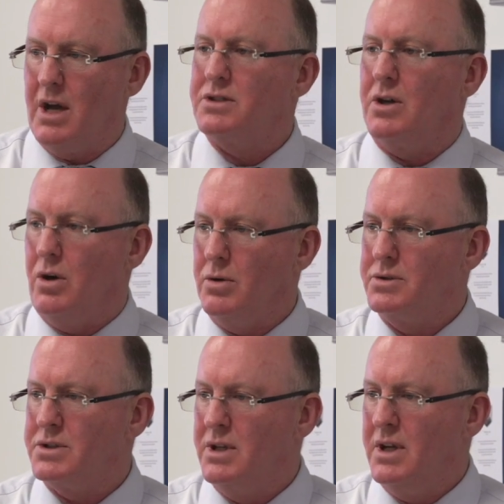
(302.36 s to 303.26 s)

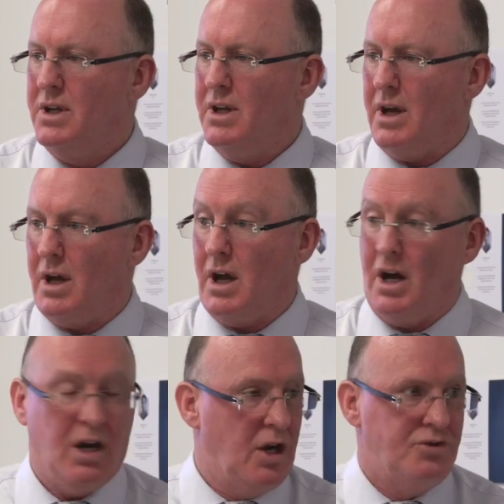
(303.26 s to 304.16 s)
households are
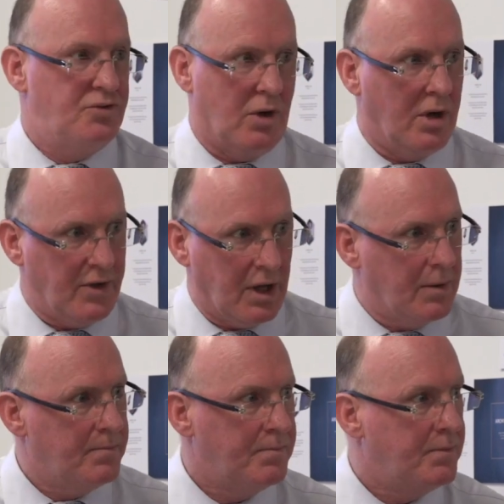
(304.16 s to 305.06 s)

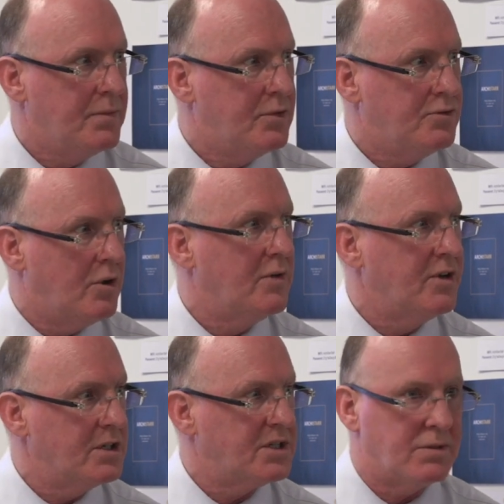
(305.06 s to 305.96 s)
driving
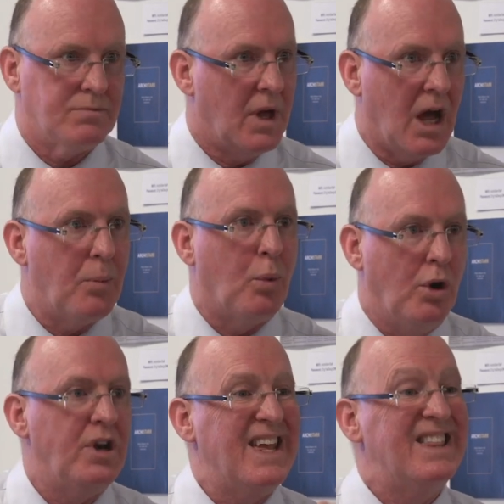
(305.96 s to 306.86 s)
us
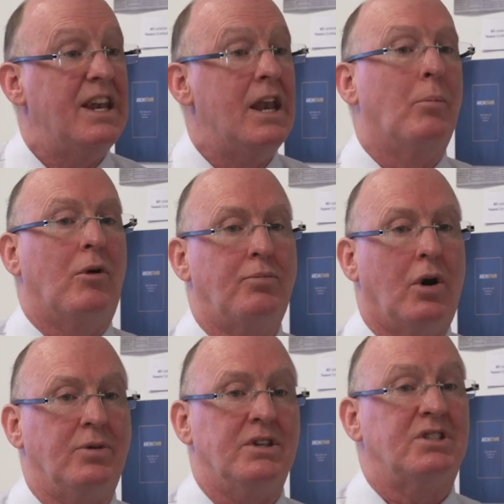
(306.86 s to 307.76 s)
upward in the number of
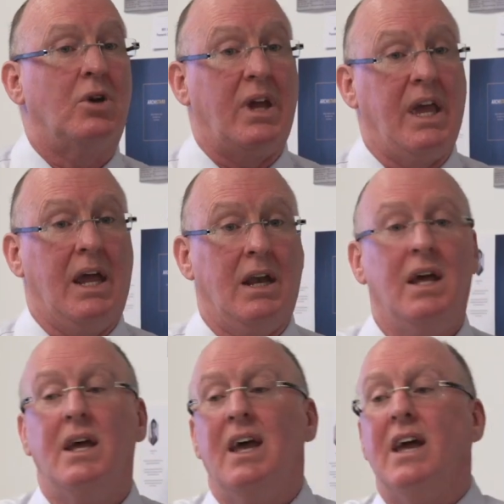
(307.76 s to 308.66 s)
properties. So again,
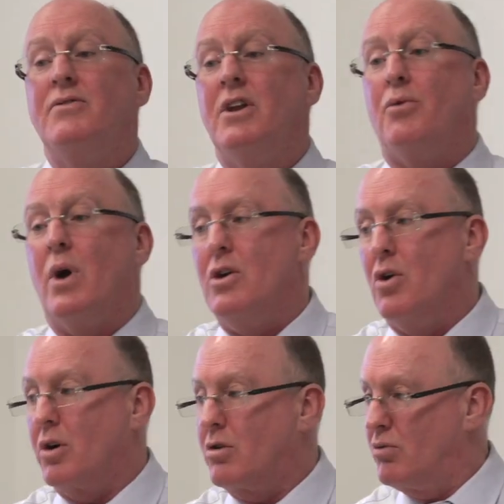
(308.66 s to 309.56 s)
even if we're
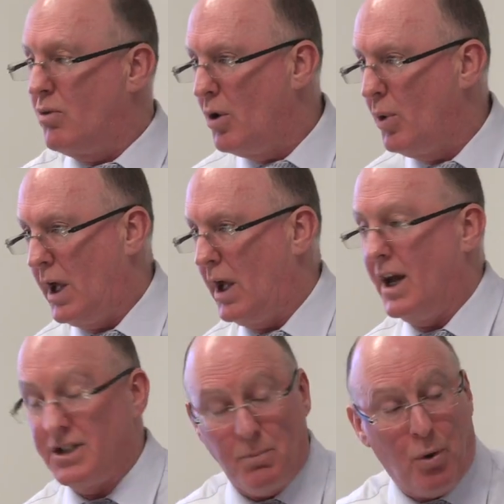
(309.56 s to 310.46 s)
not growing
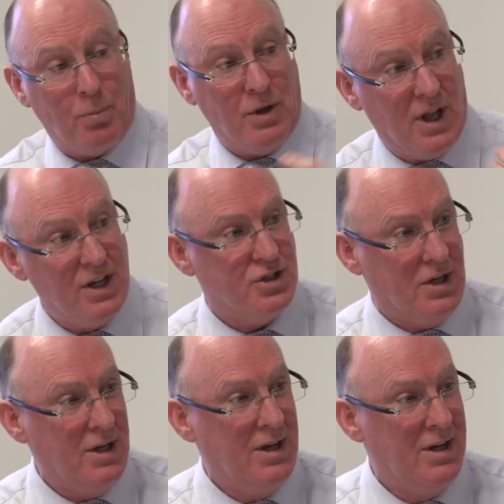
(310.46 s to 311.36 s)
as a
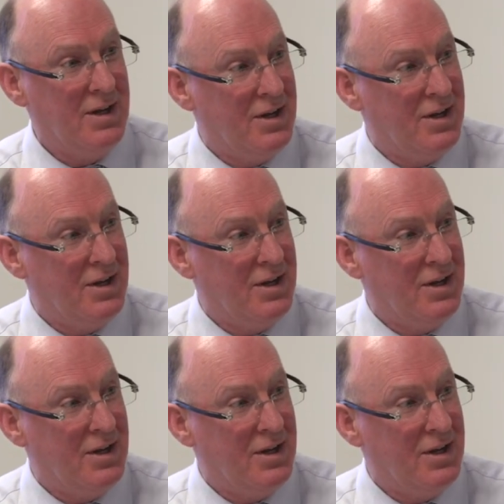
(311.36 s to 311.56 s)
population,